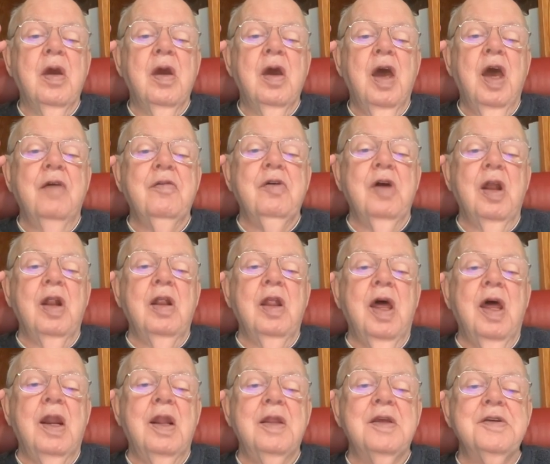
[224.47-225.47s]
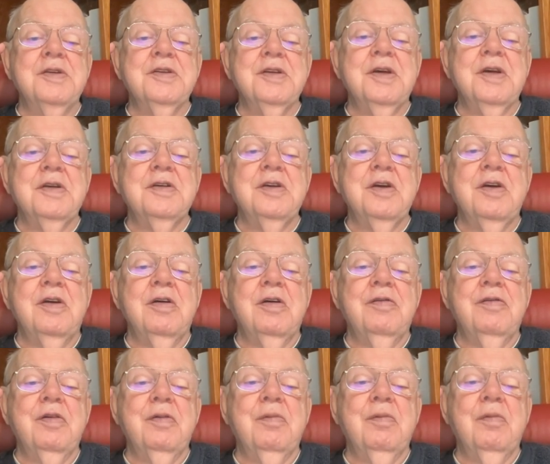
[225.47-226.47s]
I've got a lot of these things here
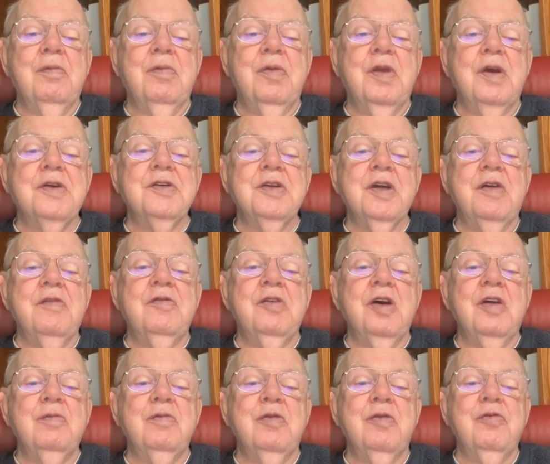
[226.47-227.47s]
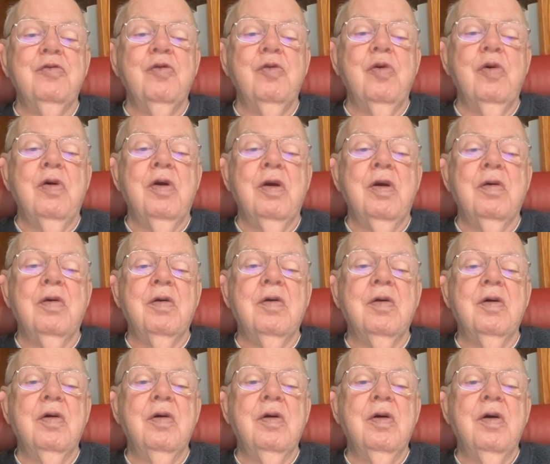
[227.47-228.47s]
from things I've done before.
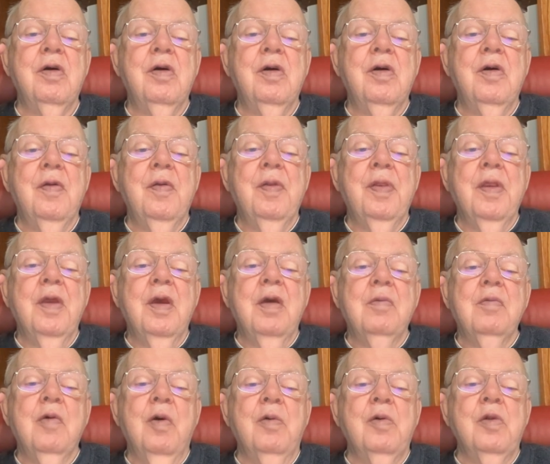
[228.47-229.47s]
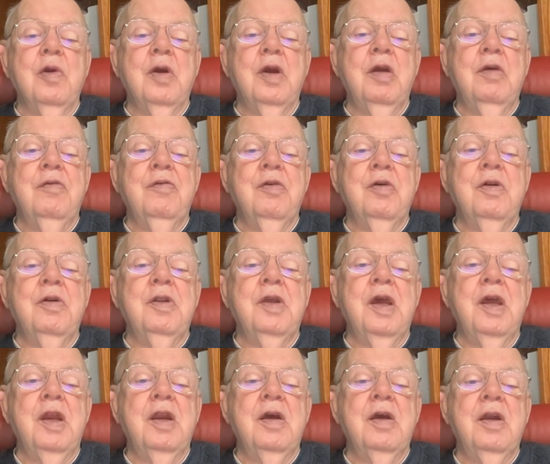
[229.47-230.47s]
We're looking for
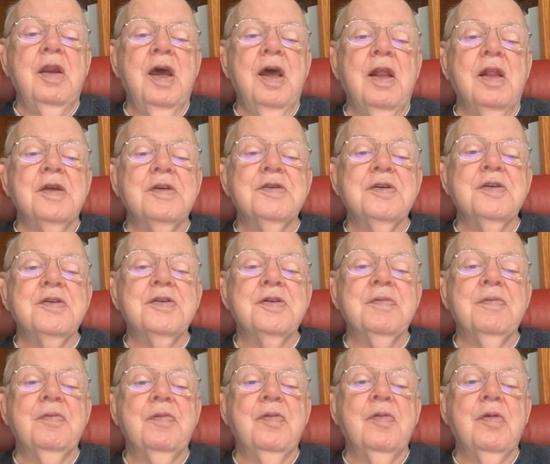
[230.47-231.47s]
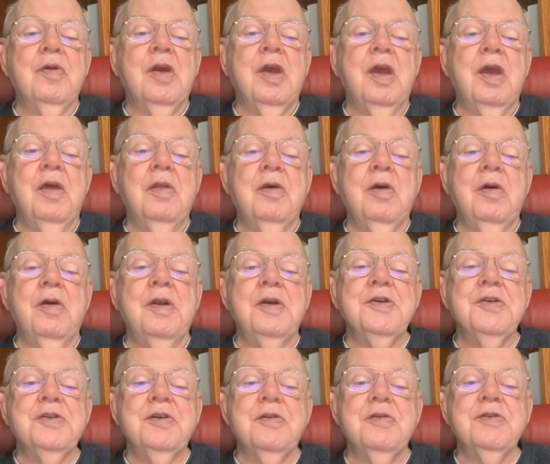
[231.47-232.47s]
data analysis. Okay, there it
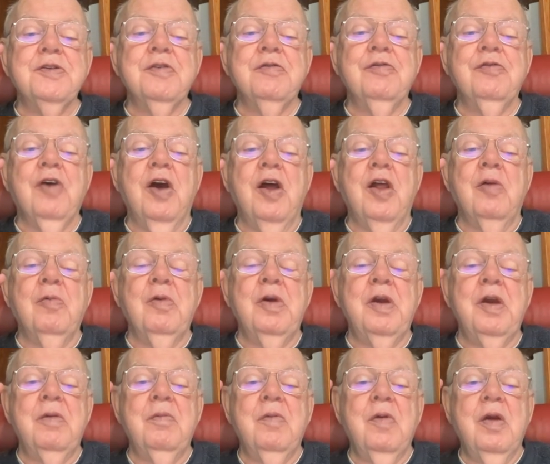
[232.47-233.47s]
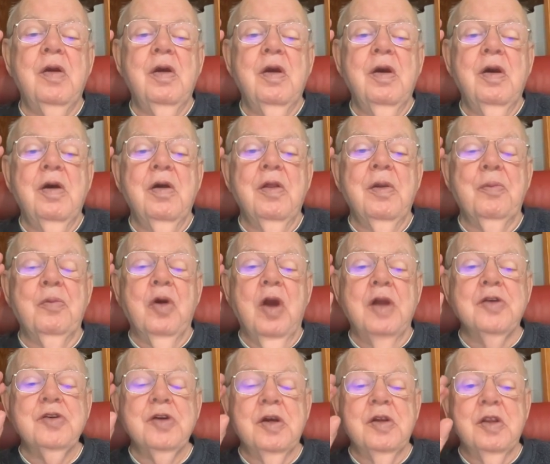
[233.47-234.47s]
is. There's the file the
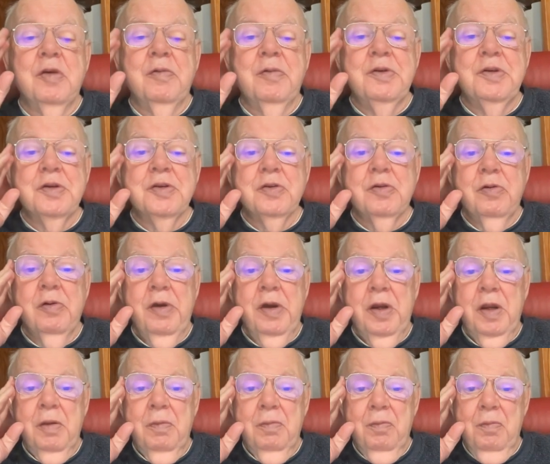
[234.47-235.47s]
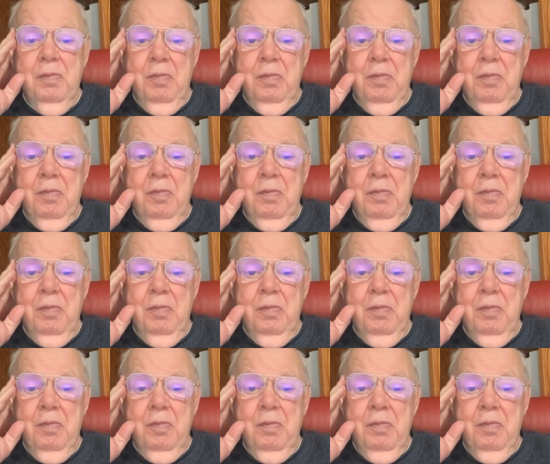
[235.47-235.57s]
project that we just created.